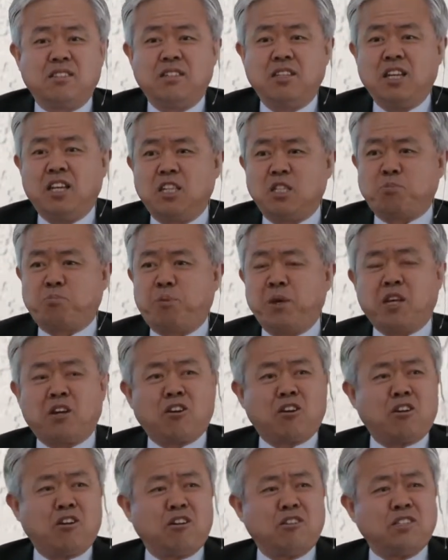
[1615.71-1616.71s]
It is
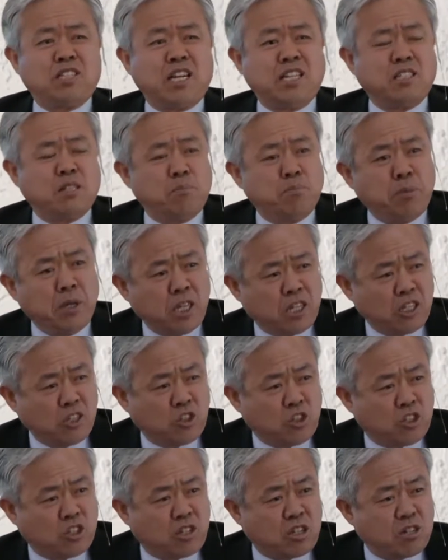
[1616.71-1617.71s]
bigger than the
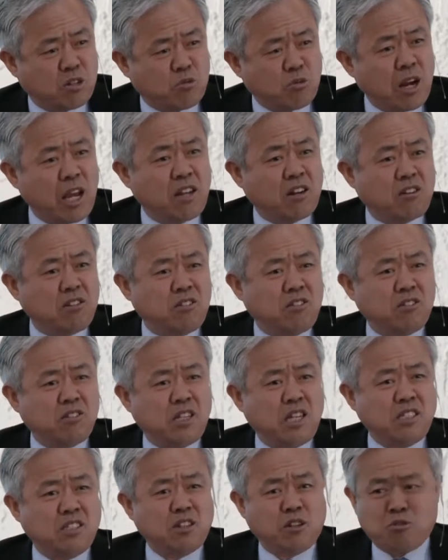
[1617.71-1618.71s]
biggest,
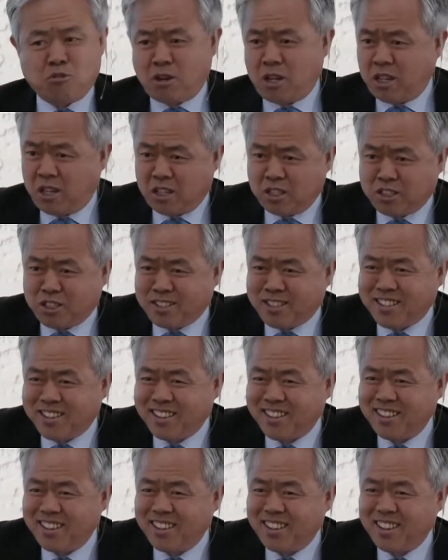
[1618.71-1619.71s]
greater than the greatest.
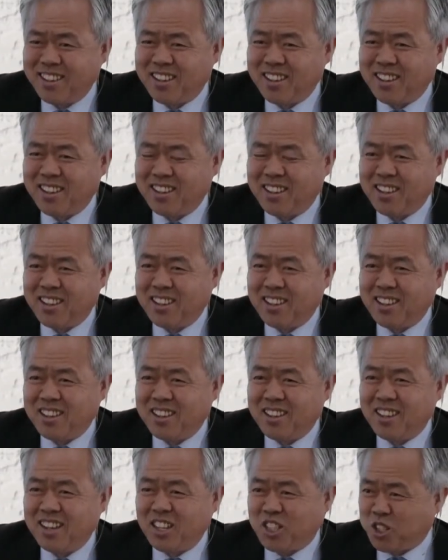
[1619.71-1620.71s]

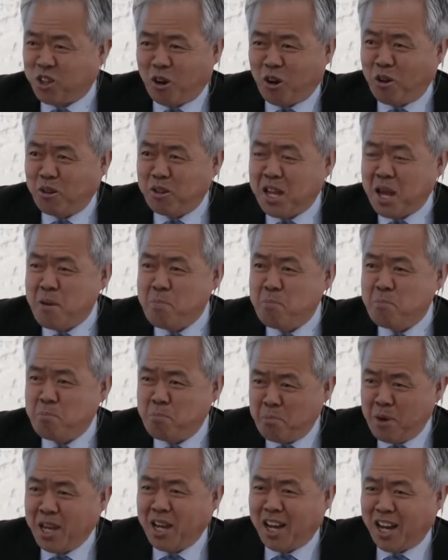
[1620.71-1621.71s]
It's called
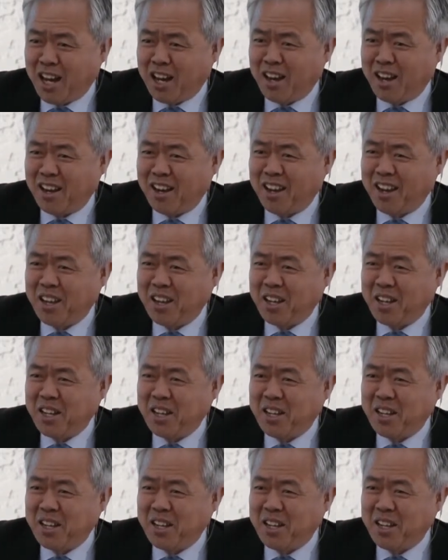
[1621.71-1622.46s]
mega,